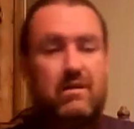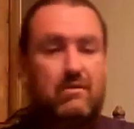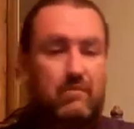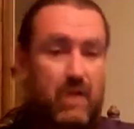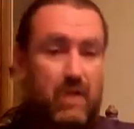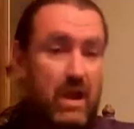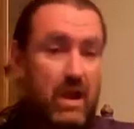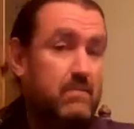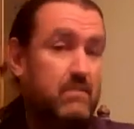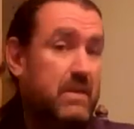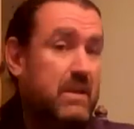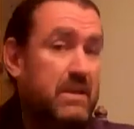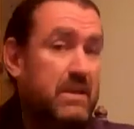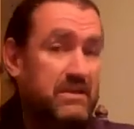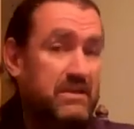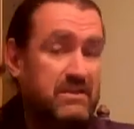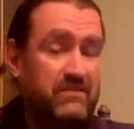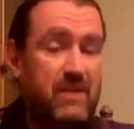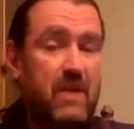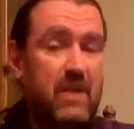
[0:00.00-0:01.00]
right?
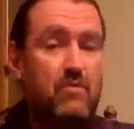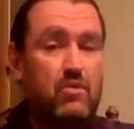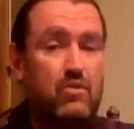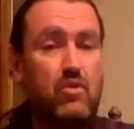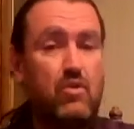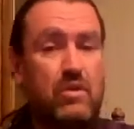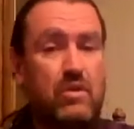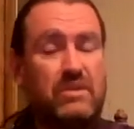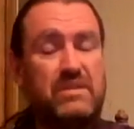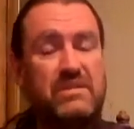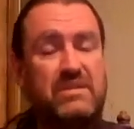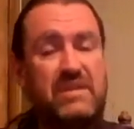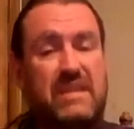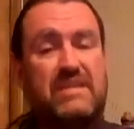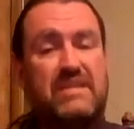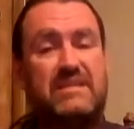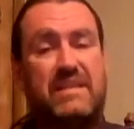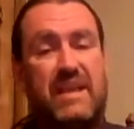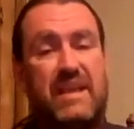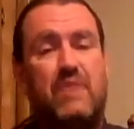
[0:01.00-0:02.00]
Because if I were going to say,
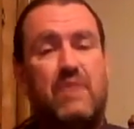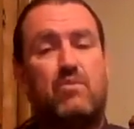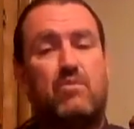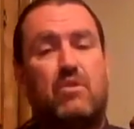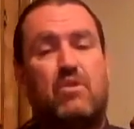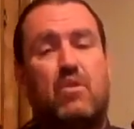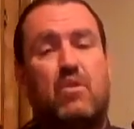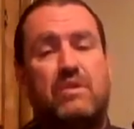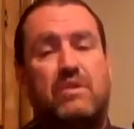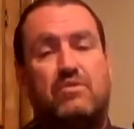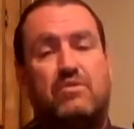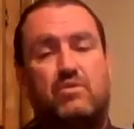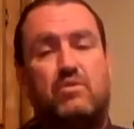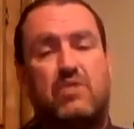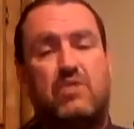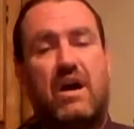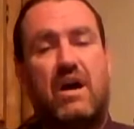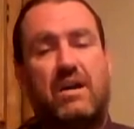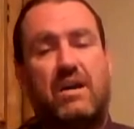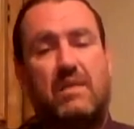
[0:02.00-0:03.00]
today we're going to
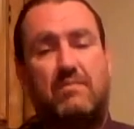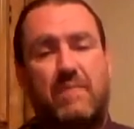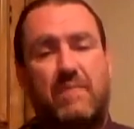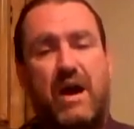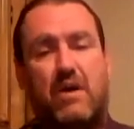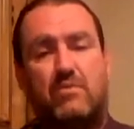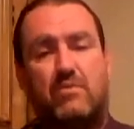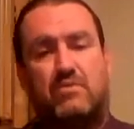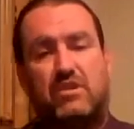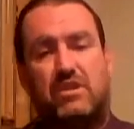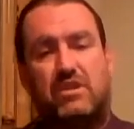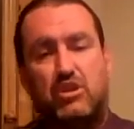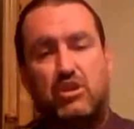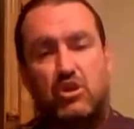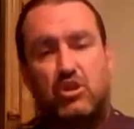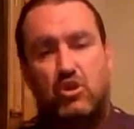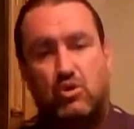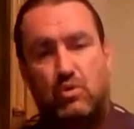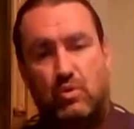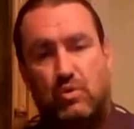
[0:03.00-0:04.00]
talk about
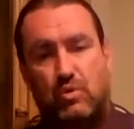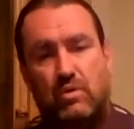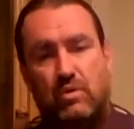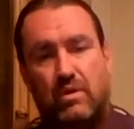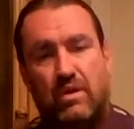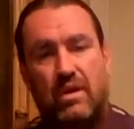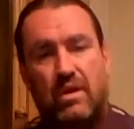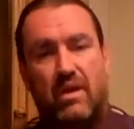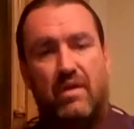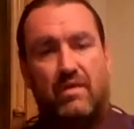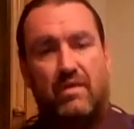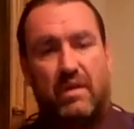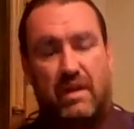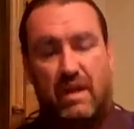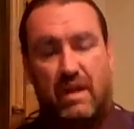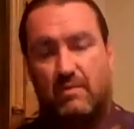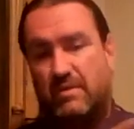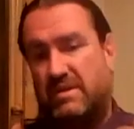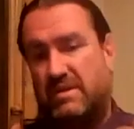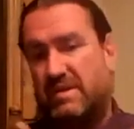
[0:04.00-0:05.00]
you, then
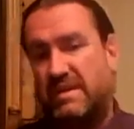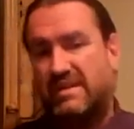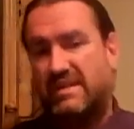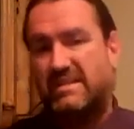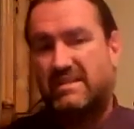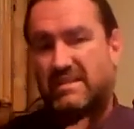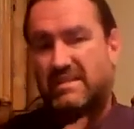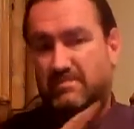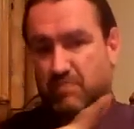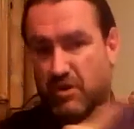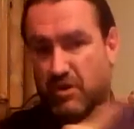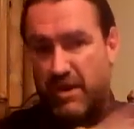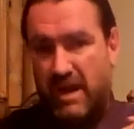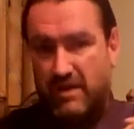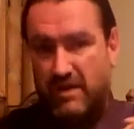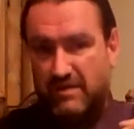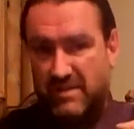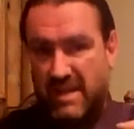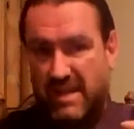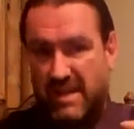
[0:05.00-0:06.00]
I would need to
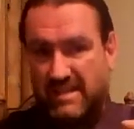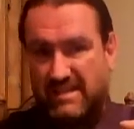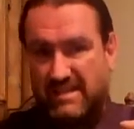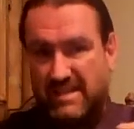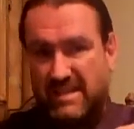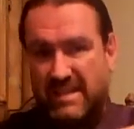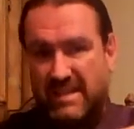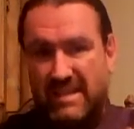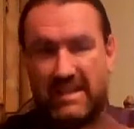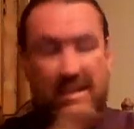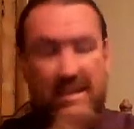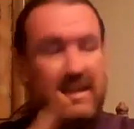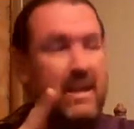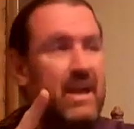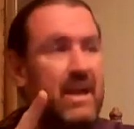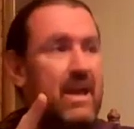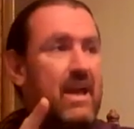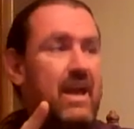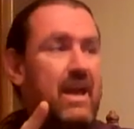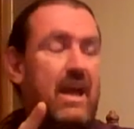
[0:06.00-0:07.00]
pronounce that T,
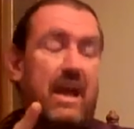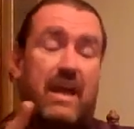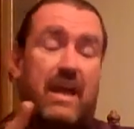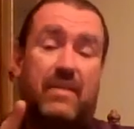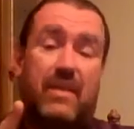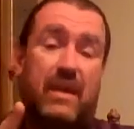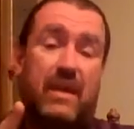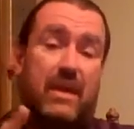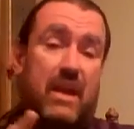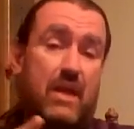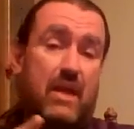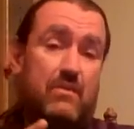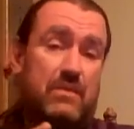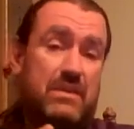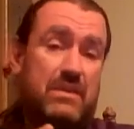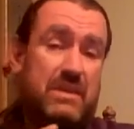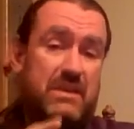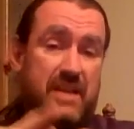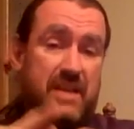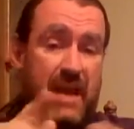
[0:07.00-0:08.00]
and then I would
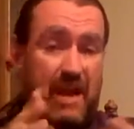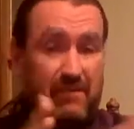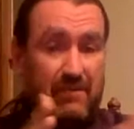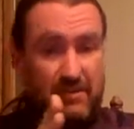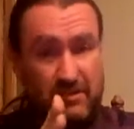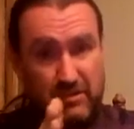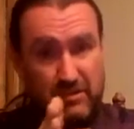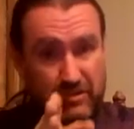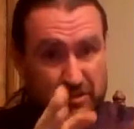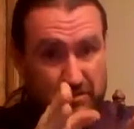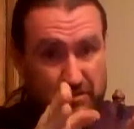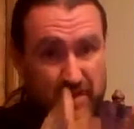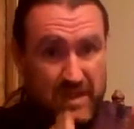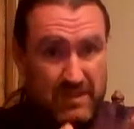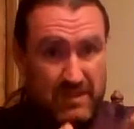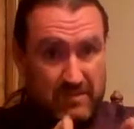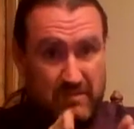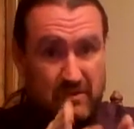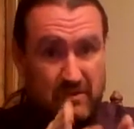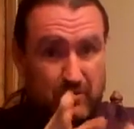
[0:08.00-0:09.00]
need to have a little
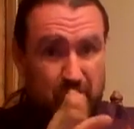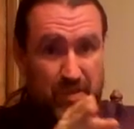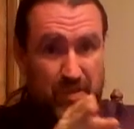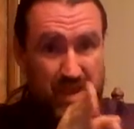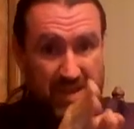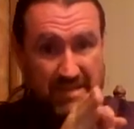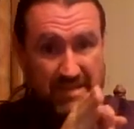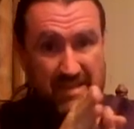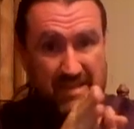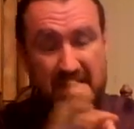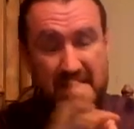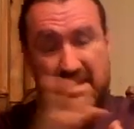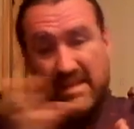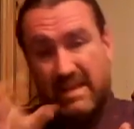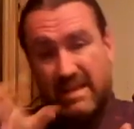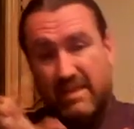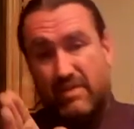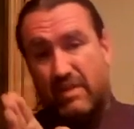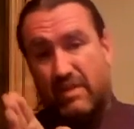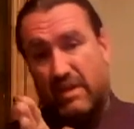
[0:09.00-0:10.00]
space between that T
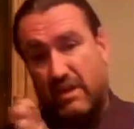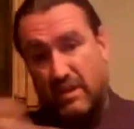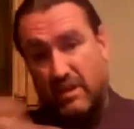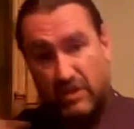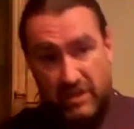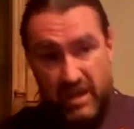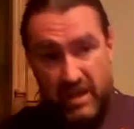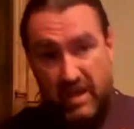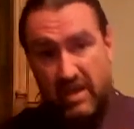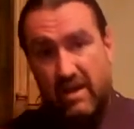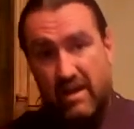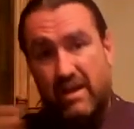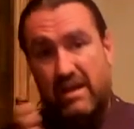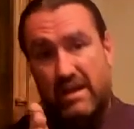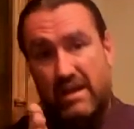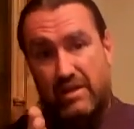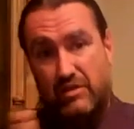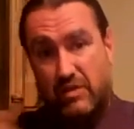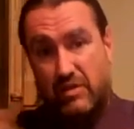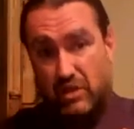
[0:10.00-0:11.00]
and the Y
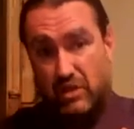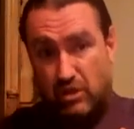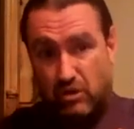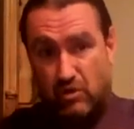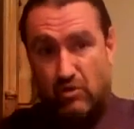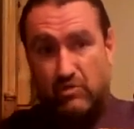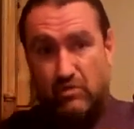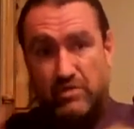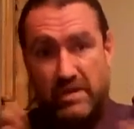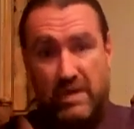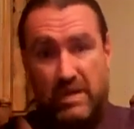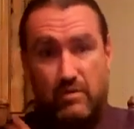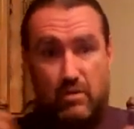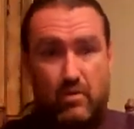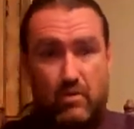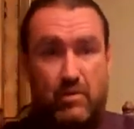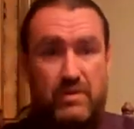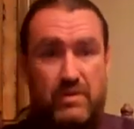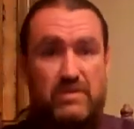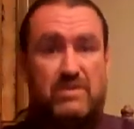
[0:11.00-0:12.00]
in the U. Today we're
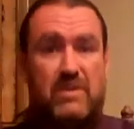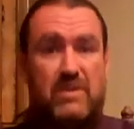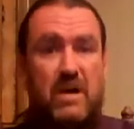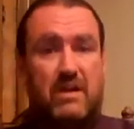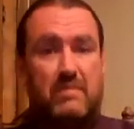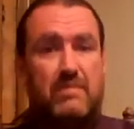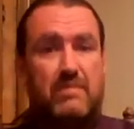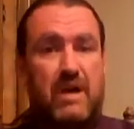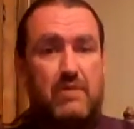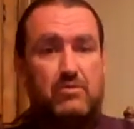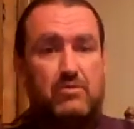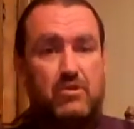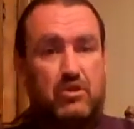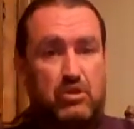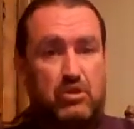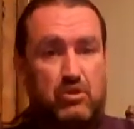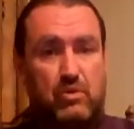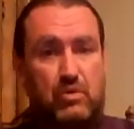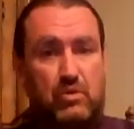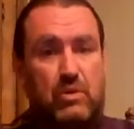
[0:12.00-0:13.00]
going to talk about
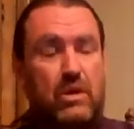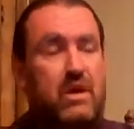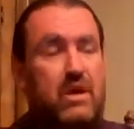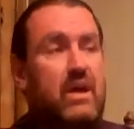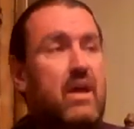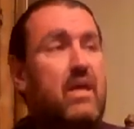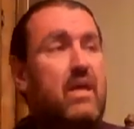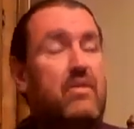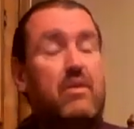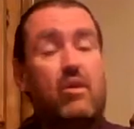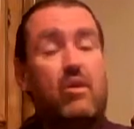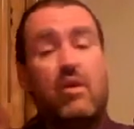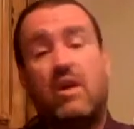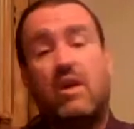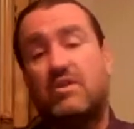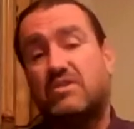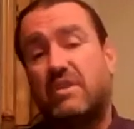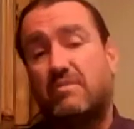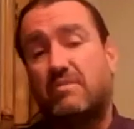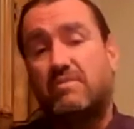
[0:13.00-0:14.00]
you. There
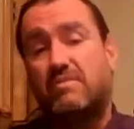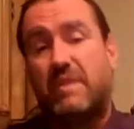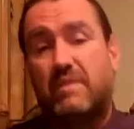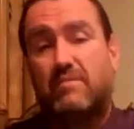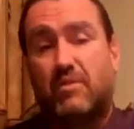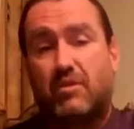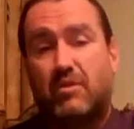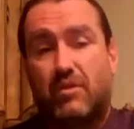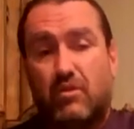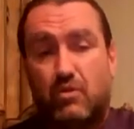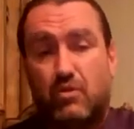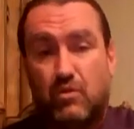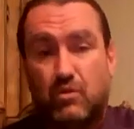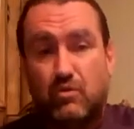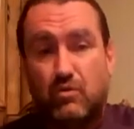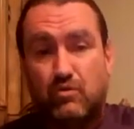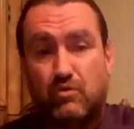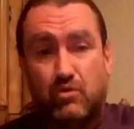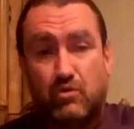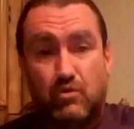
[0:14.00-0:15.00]
are some people
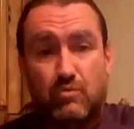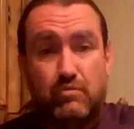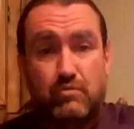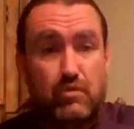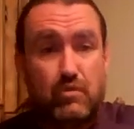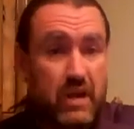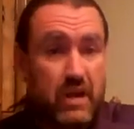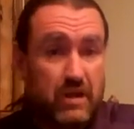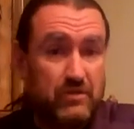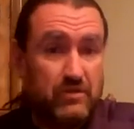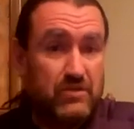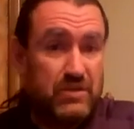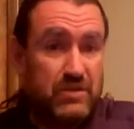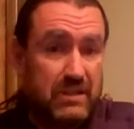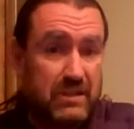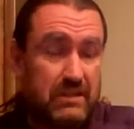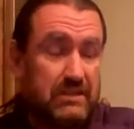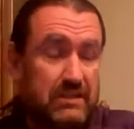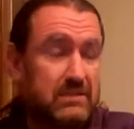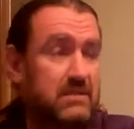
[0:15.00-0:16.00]
who do pronounce
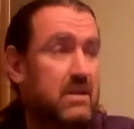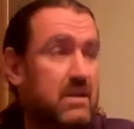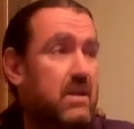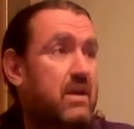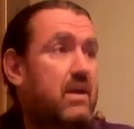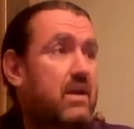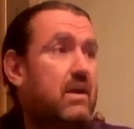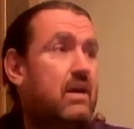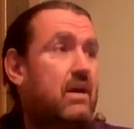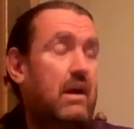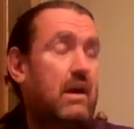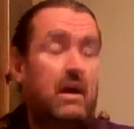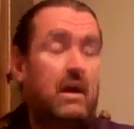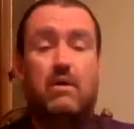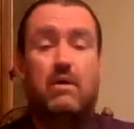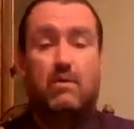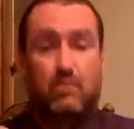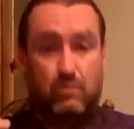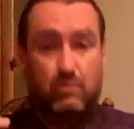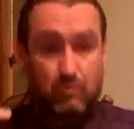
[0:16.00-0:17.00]
things,
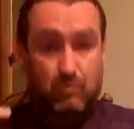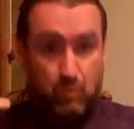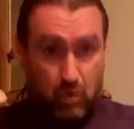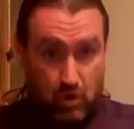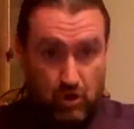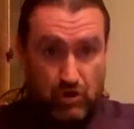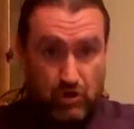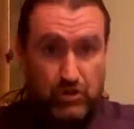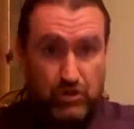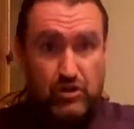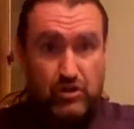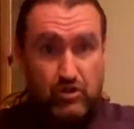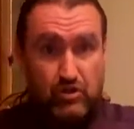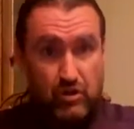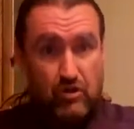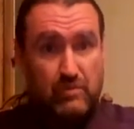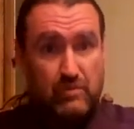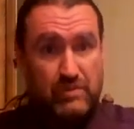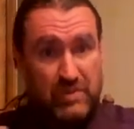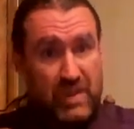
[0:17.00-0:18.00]
words and
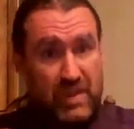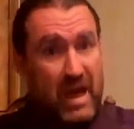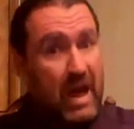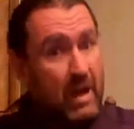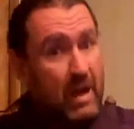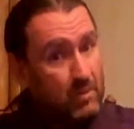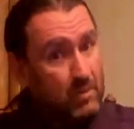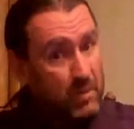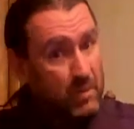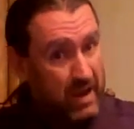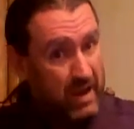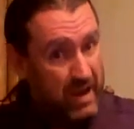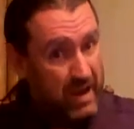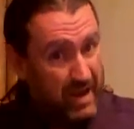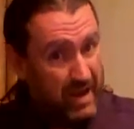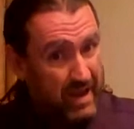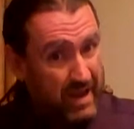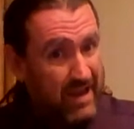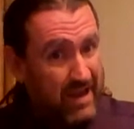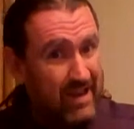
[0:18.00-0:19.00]
terms that
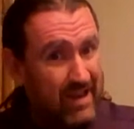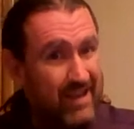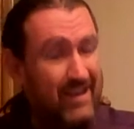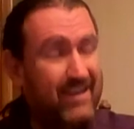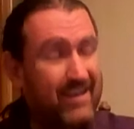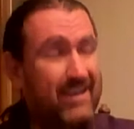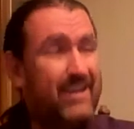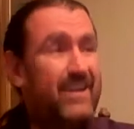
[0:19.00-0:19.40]
way.